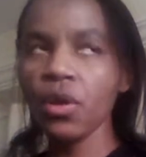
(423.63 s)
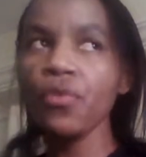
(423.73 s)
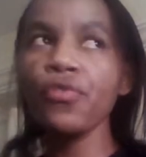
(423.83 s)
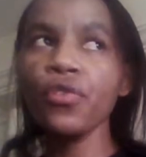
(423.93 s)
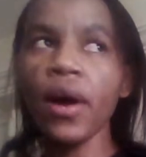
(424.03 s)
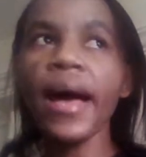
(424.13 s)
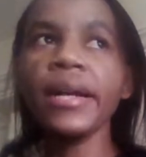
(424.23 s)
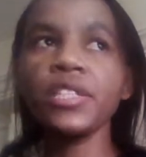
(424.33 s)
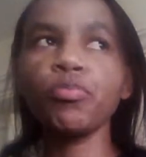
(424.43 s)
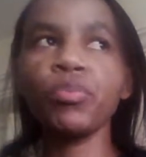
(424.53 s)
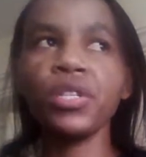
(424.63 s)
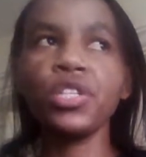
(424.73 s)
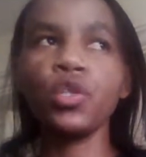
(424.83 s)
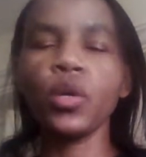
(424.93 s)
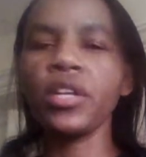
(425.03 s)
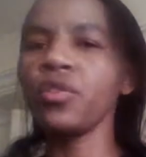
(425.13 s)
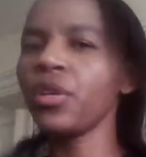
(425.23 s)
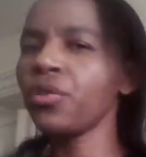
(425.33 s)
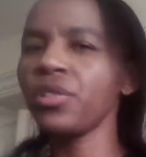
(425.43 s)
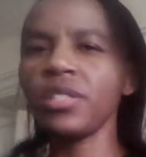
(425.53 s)
If you are spiritual and you
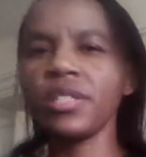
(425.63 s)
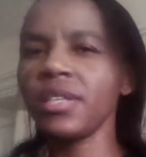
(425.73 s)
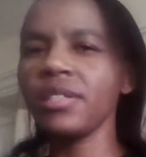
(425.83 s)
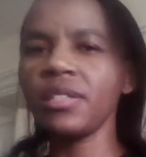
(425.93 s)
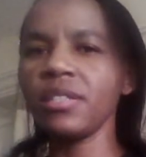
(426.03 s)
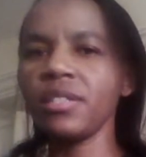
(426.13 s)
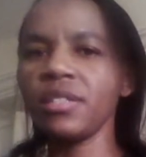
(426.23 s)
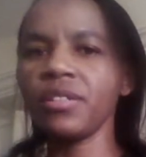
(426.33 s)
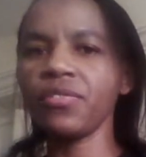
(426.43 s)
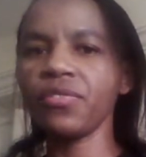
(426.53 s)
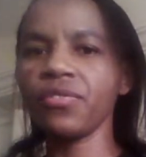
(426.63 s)
are not sensitive,